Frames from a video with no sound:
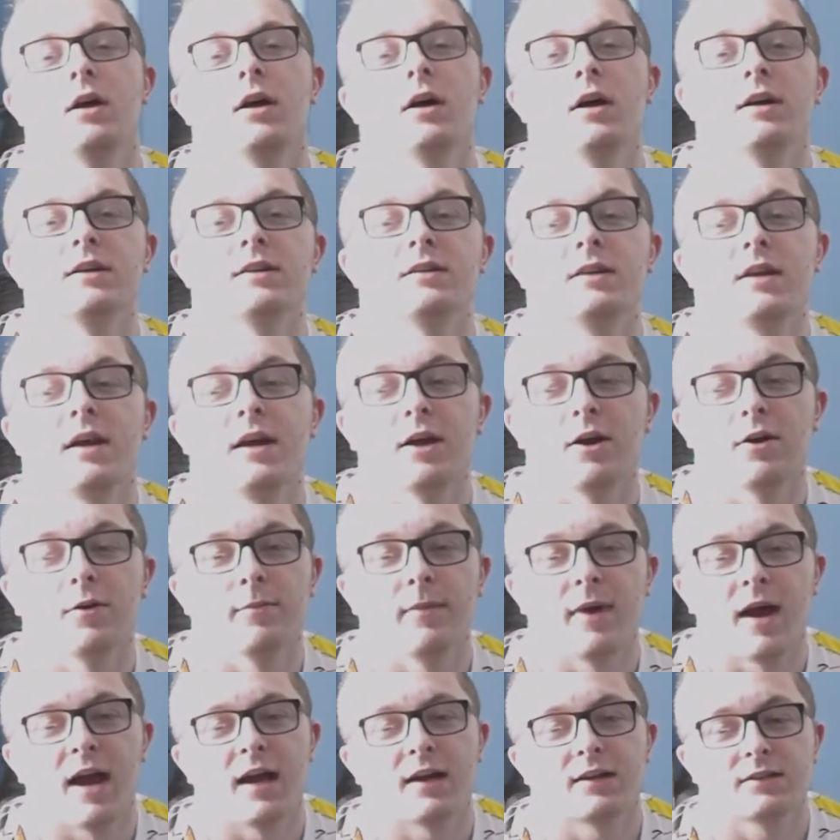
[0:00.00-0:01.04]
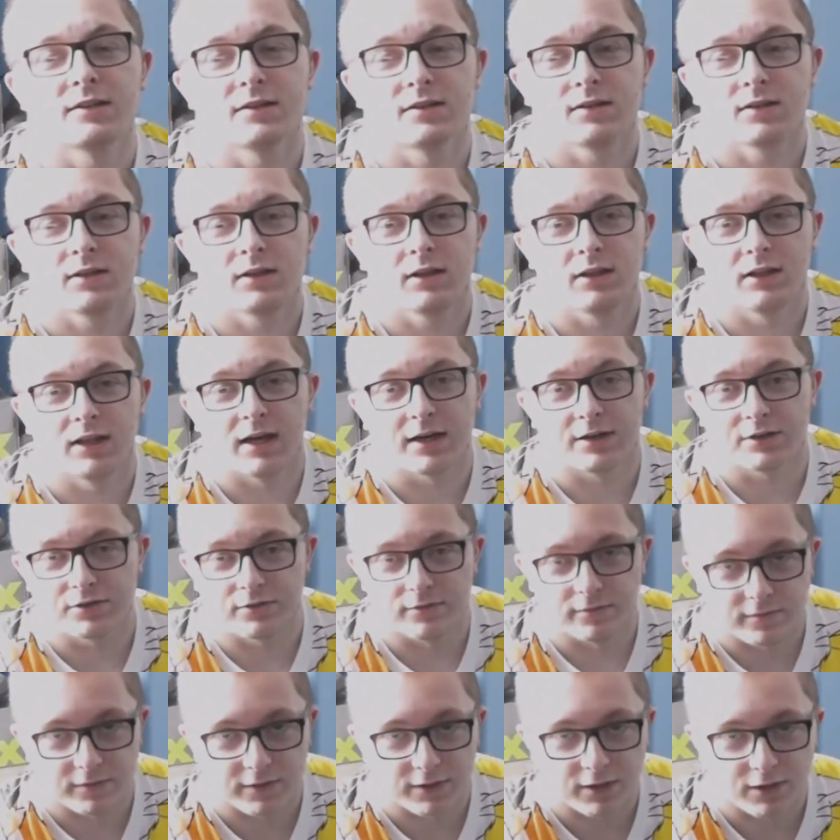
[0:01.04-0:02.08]
an Air Max collection
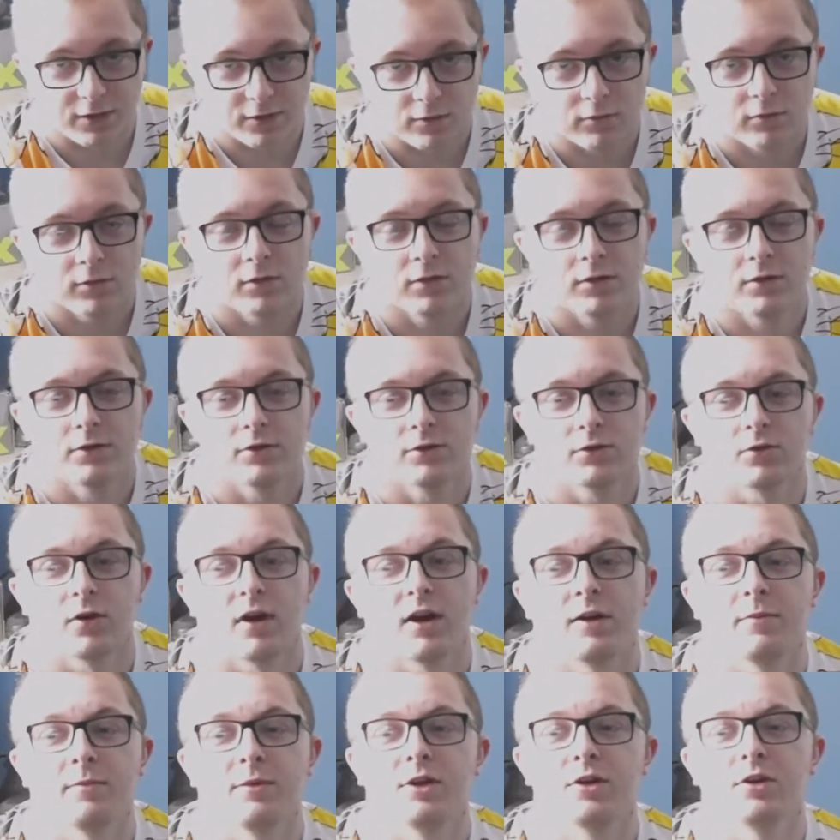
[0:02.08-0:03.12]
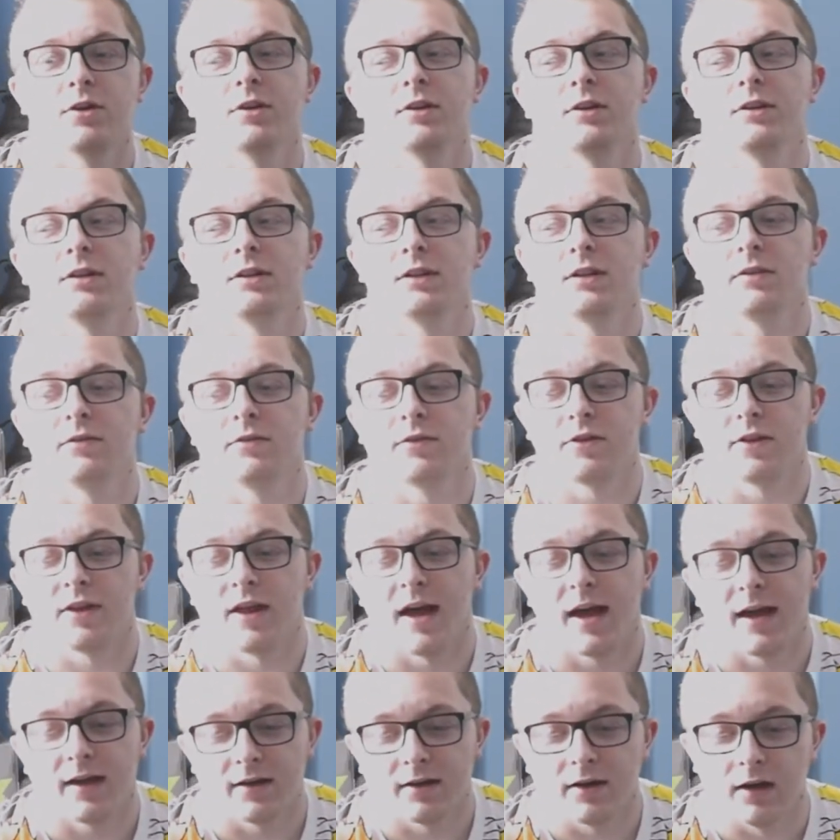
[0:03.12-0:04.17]
video. So I'm here to deliver
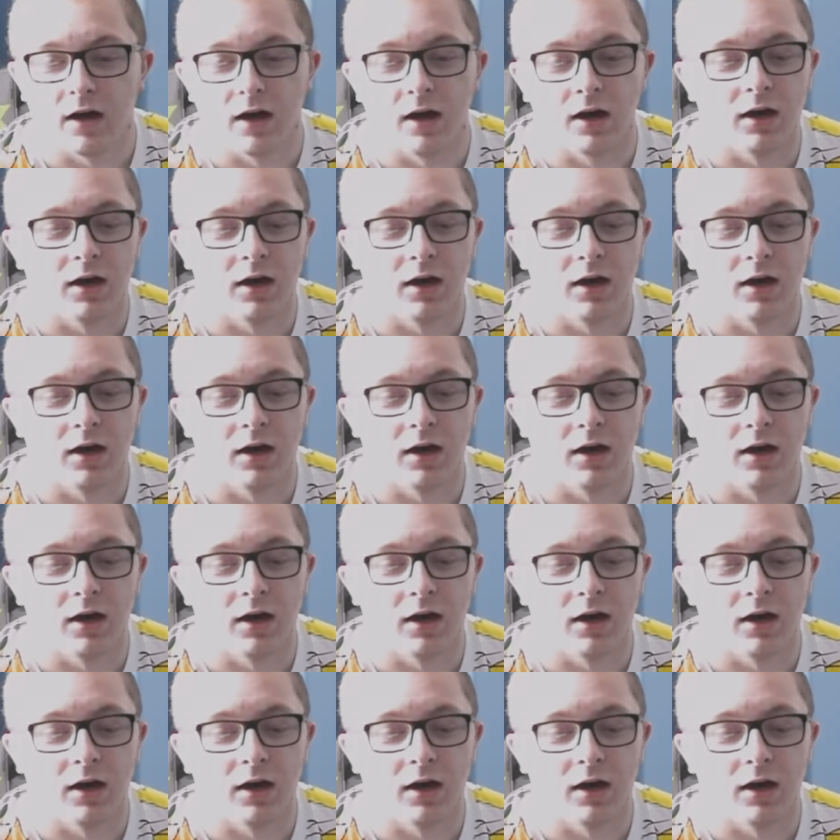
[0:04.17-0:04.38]
that.